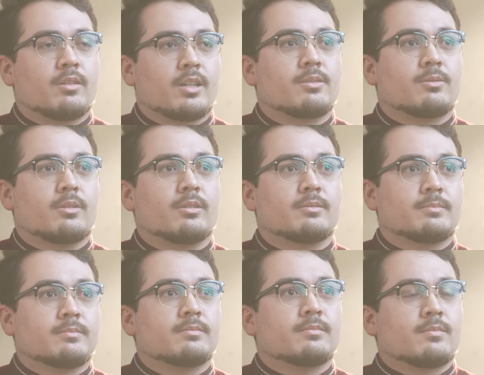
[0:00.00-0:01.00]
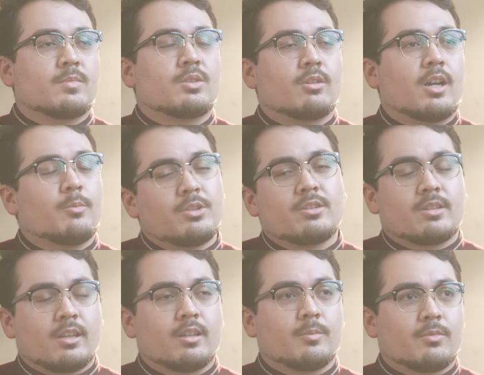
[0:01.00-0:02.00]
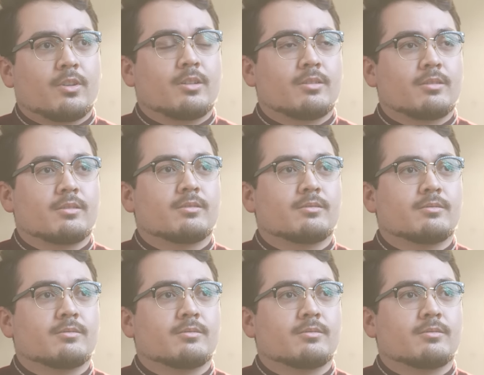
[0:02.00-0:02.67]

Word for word: of that sort so i would just thank him first